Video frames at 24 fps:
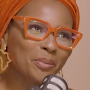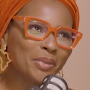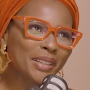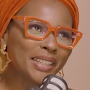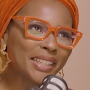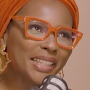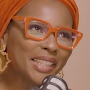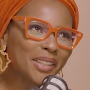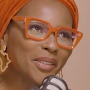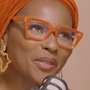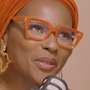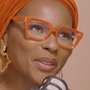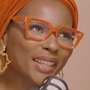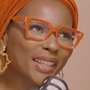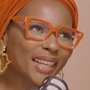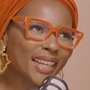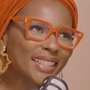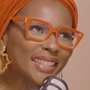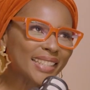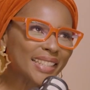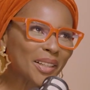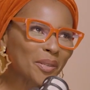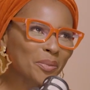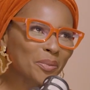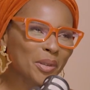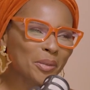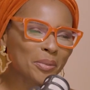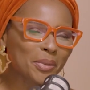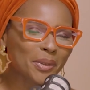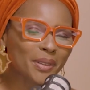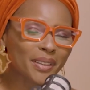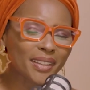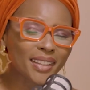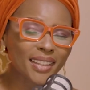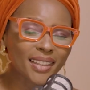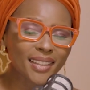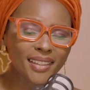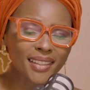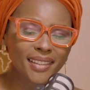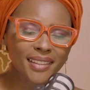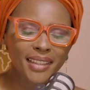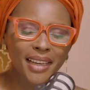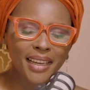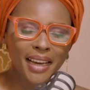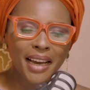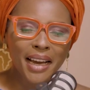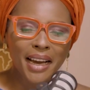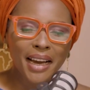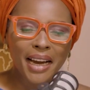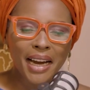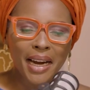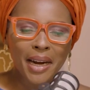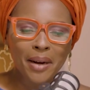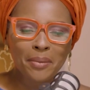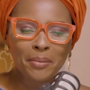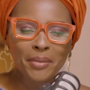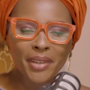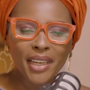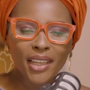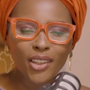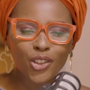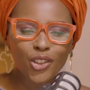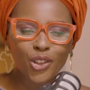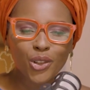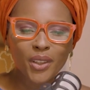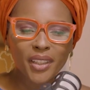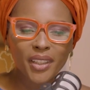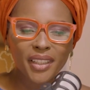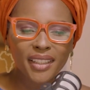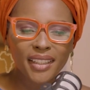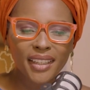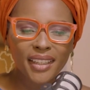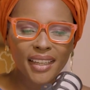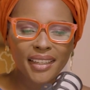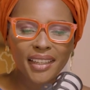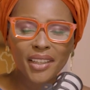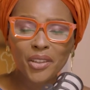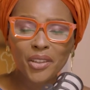believe when I tell people this, I'm naturally an